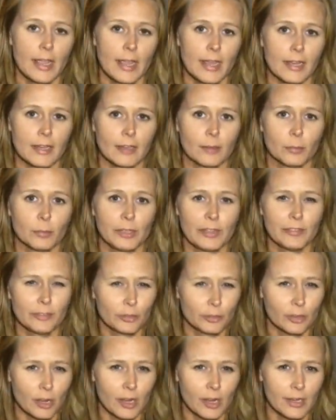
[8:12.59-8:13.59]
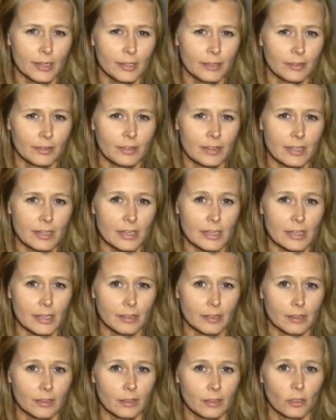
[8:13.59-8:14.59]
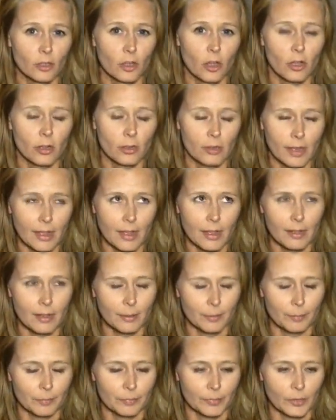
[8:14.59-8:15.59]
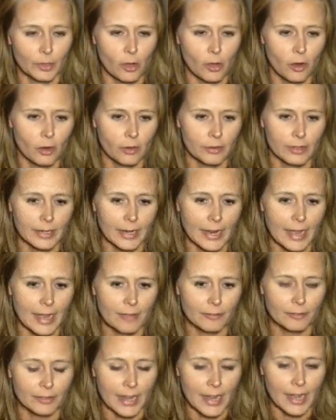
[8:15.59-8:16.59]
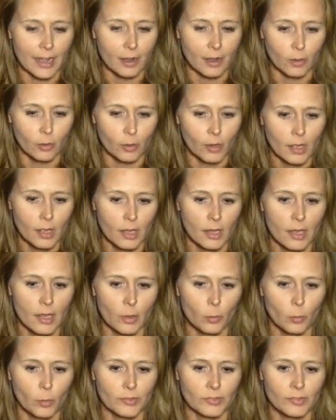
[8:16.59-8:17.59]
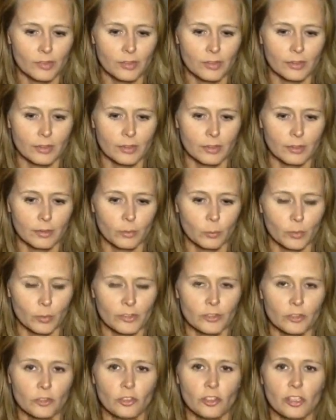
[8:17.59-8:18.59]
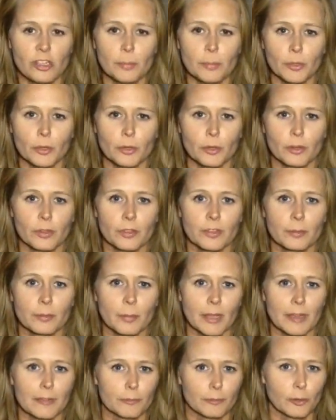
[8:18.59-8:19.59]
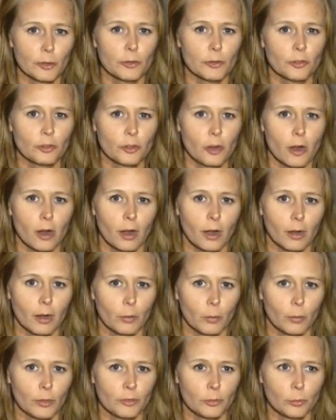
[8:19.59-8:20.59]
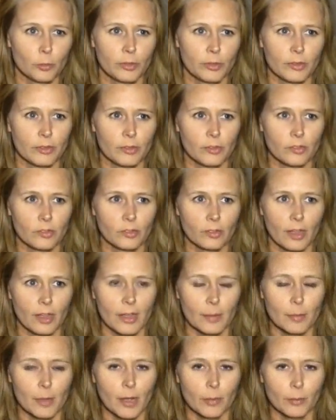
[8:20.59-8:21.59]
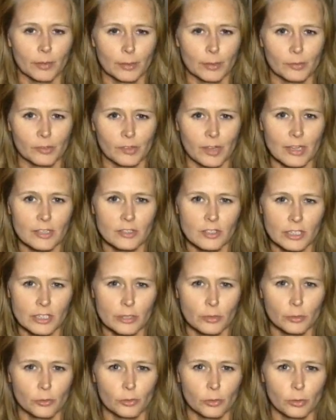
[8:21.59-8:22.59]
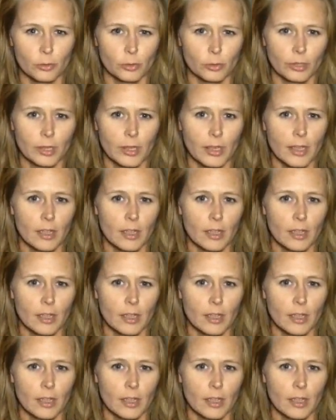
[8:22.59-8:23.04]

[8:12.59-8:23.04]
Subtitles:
And believe it or not, the car that I have now was cheaper than my first car, which was I bought when I was 18 years old